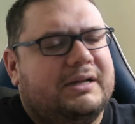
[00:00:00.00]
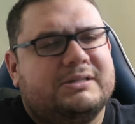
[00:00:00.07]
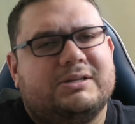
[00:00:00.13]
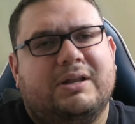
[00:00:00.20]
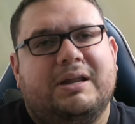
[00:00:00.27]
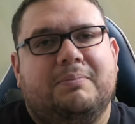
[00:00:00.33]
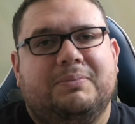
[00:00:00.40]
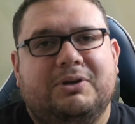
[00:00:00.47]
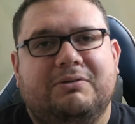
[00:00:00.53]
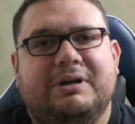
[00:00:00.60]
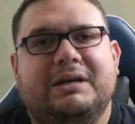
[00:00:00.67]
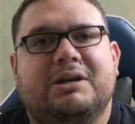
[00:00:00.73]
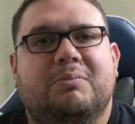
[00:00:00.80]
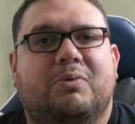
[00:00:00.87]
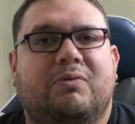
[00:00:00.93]
think I saw that
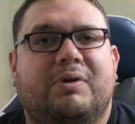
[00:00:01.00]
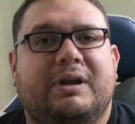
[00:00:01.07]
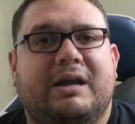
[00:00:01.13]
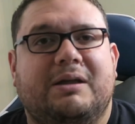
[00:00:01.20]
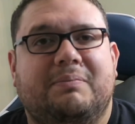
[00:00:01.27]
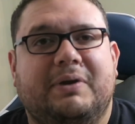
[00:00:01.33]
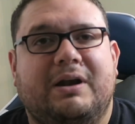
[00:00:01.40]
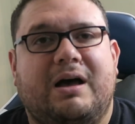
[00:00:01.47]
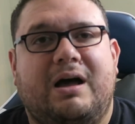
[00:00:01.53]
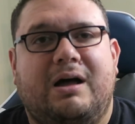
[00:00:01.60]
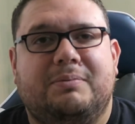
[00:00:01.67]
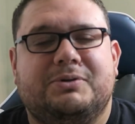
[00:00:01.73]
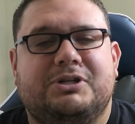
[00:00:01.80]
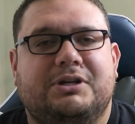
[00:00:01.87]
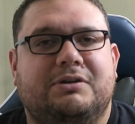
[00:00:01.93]
Beauty number one had been
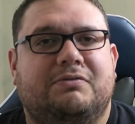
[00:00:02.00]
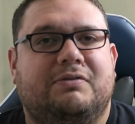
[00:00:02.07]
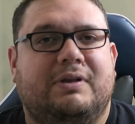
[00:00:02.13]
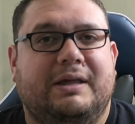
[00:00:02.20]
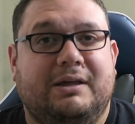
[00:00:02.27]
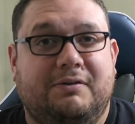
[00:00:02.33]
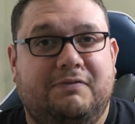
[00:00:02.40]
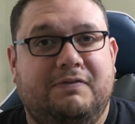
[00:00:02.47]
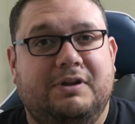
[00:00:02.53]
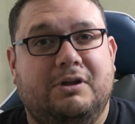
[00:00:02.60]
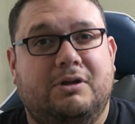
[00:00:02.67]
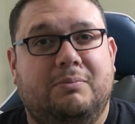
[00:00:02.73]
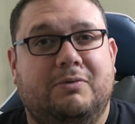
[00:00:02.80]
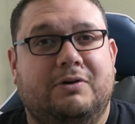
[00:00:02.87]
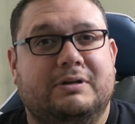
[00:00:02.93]
optioned for like a
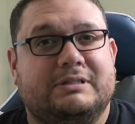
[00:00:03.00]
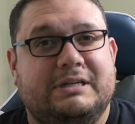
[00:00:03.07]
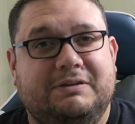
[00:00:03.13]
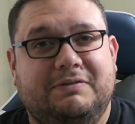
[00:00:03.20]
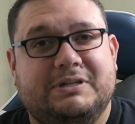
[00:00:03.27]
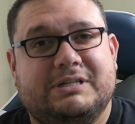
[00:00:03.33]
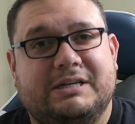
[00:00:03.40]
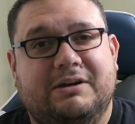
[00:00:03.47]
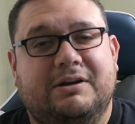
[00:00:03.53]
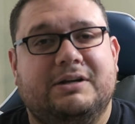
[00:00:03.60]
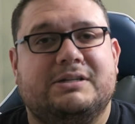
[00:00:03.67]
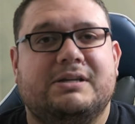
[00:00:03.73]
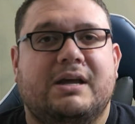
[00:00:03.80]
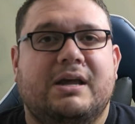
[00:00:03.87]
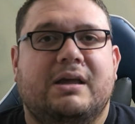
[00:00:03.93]
film or a TV
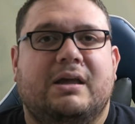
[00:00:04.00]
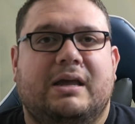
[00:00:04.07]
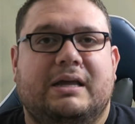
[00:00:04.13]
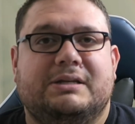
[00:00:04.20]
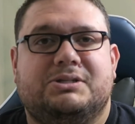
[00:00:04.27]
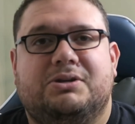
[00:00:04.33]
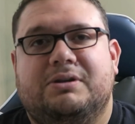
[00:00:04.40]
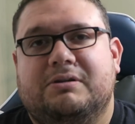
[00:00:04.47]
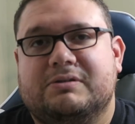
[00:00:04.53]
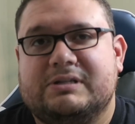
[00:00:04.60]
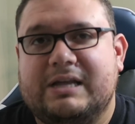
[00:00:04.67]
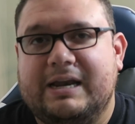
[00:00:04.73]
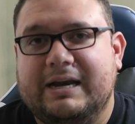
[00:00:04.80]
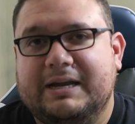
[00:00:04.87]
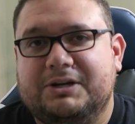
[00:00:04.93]
series, and so there
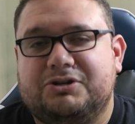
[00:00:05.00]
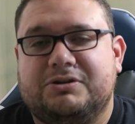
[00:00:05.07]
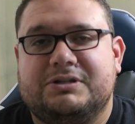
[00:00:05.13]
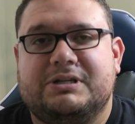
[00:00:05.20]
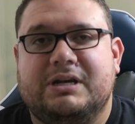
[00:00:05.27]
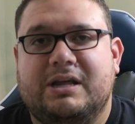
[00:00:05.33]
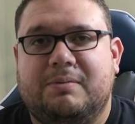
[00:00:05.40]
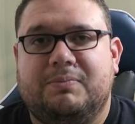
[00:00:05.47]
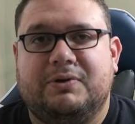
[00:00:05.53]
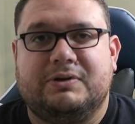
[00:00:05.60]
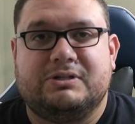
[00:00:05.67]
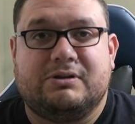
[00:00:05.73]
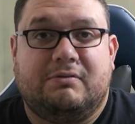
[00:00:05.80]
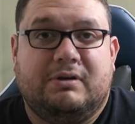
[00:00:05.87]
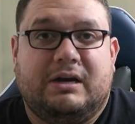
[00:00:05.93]
was a lot of interest in that
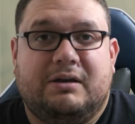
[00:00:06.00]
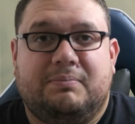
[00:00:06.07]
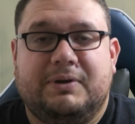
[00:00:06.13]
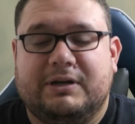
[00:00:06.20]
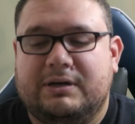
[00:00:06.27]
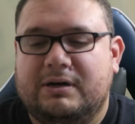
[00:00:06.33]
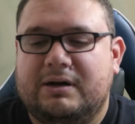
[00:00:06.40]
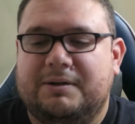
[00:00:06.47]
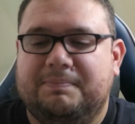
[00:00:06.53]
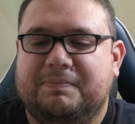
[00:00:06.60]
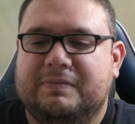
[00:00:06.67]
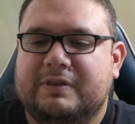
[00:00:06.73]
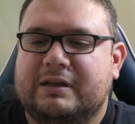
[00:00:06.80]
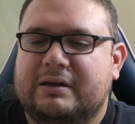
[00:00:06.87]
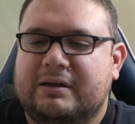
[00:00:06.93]
book, so I went ahead and picked it
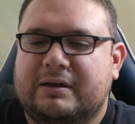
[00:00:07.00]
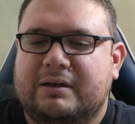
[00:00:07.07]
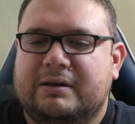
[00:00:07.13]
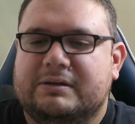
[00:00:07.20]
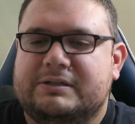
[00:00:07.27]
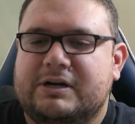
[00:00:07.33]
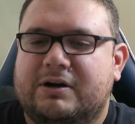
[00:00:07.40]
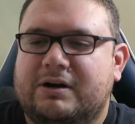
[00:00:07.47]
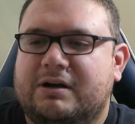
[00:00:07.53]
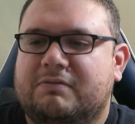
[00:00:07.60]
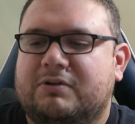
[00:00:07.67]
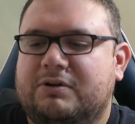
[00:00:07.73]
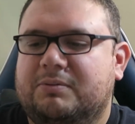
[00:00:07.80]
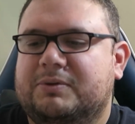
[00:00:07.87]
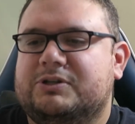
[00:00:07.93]
up.
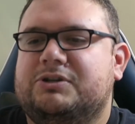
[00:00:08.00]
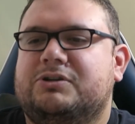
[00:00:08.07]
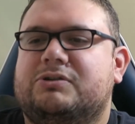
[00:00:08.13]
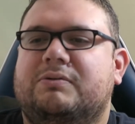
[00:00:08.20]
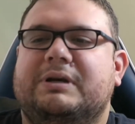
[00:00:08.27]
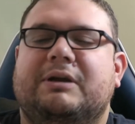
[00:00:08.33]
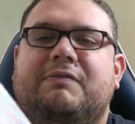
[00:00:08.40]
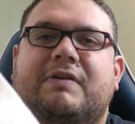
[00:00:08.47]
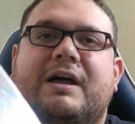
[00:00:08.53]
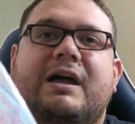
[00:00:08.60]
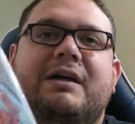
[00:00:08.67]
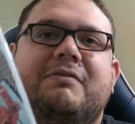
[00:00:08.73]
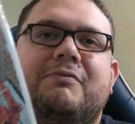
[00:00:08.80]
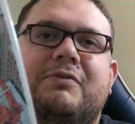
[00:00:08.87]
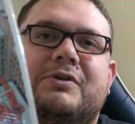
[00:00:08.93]
Daredevil number
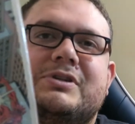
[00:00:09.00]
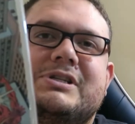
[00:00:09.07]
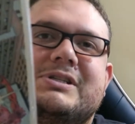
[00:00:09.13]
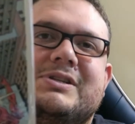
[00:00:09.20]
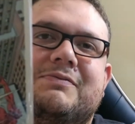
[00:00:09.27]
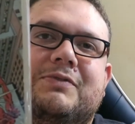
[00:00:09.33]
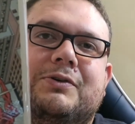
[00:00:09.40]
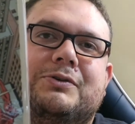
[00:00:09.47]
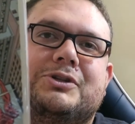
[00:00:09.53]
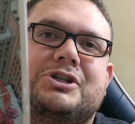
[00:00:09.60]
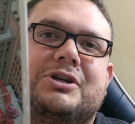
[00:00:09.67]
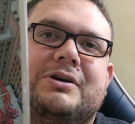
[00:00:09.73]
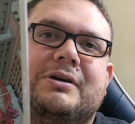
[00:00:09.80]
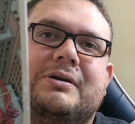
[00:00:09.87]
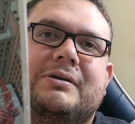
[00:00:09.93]
225 versus the
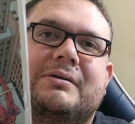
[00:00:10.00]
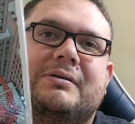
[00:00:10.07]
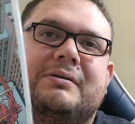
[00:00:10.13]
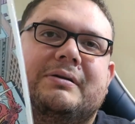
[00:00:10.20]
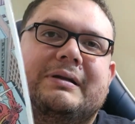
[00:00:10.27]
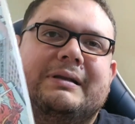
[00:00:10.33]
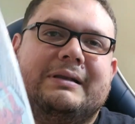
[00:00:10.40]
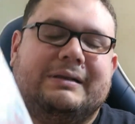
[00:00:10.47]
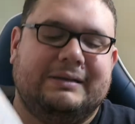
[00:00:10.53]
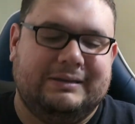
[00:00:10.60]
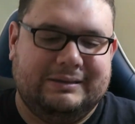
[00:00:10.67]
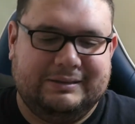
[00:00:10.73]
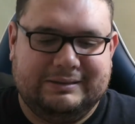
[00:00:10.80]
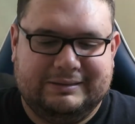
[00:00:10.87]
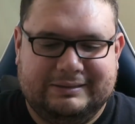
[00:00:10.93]
Vulture.
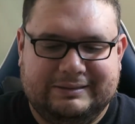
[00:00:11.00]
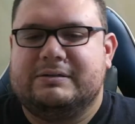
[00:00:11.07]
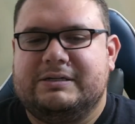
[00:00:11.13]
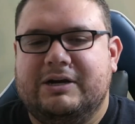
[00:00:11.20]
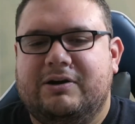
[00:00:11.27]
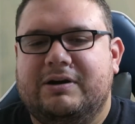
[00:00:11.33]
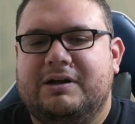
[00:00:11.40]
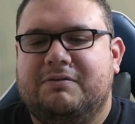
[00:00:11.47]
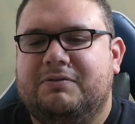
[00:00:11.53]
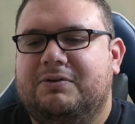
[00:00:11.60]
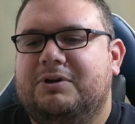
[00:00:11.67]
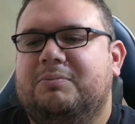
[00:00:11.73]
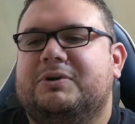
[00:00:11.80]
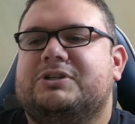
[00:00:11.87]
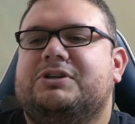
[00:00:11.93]

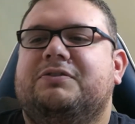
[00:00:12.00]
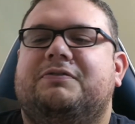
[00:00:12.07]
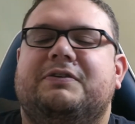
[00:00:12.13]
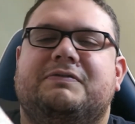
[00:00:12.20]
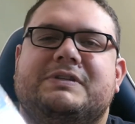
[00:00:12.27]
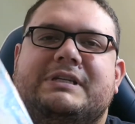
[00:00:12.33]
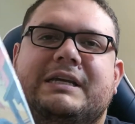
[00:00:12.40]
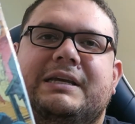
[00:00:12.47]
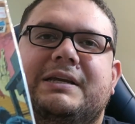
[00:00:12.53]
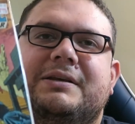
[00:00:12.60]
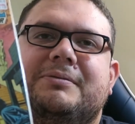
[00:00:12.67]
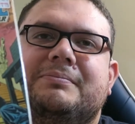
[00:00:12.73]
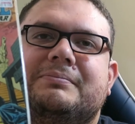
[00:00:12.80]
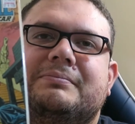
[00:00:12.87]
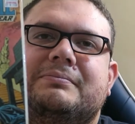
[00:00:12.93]
Daredevil number
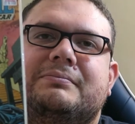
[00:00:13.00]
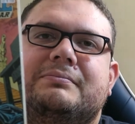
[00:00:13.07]
215.